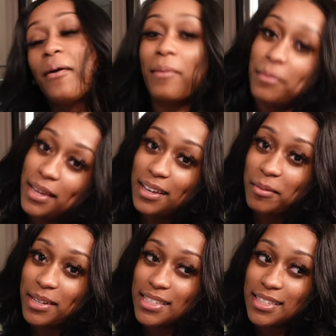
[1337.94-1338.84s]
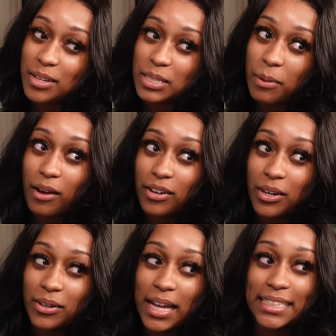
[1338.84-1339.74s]
my man coming to town
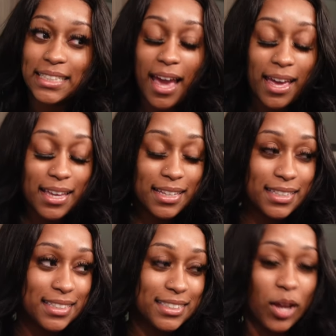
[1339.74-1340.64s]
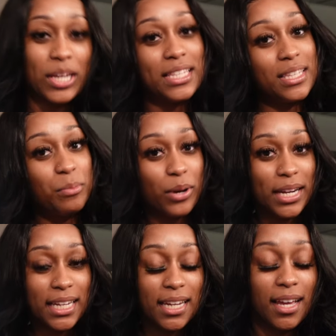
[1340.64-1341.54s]
tomorrow yes y'all get to see
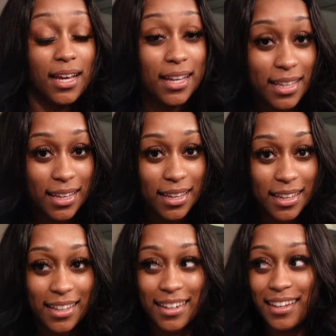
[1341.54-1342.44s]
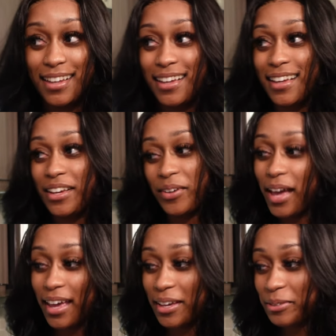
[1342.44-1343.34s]
brandon again
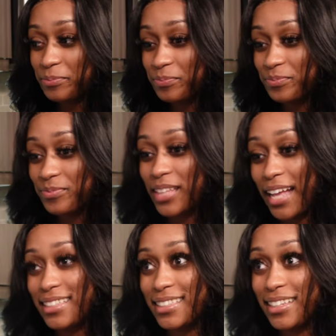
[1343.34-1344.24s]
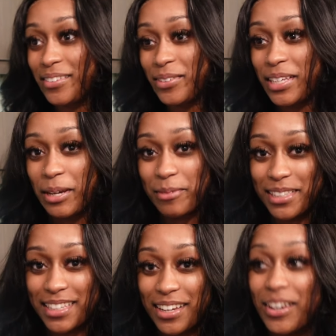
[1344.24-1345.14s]
okay i just love when he comes
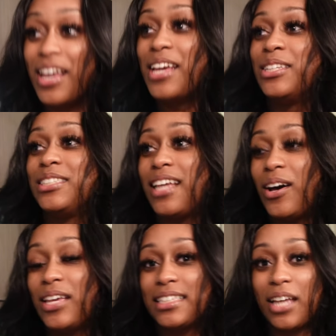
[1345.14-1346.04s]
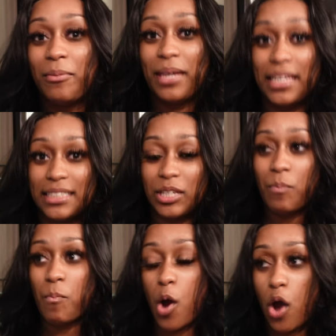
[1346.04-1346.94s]
to town so he's coming in
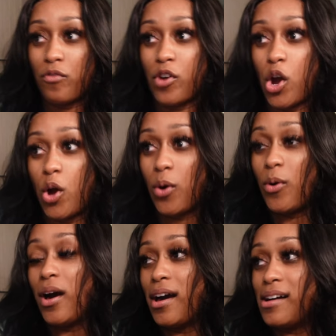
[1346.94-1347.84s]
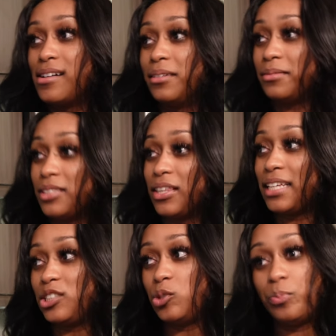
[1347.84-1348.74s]
tomorrow um, so
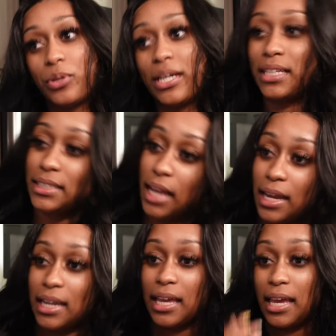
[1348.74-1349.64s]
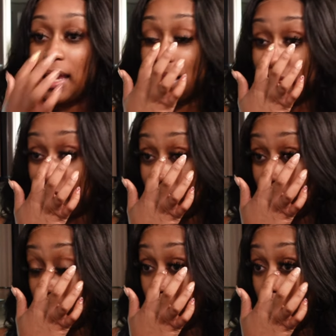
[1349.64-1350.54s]
that's super exciting and
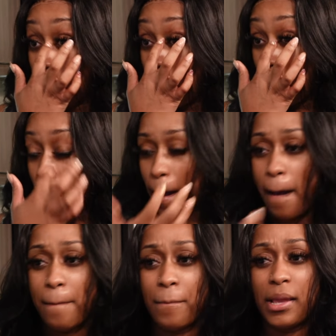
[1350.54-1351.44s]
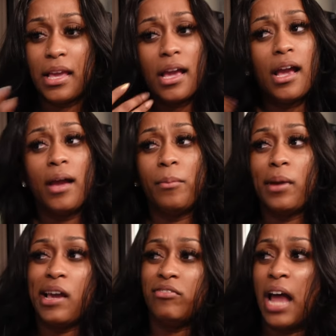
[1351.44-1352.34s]
then um,
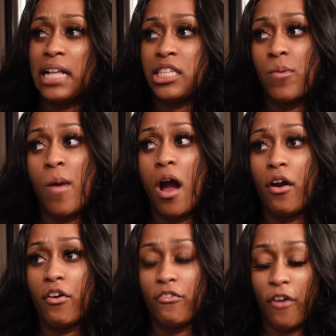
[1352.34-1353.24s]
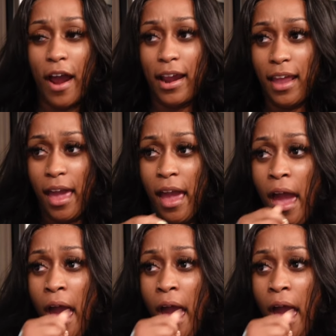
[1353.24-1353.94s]
if not tomorrow friday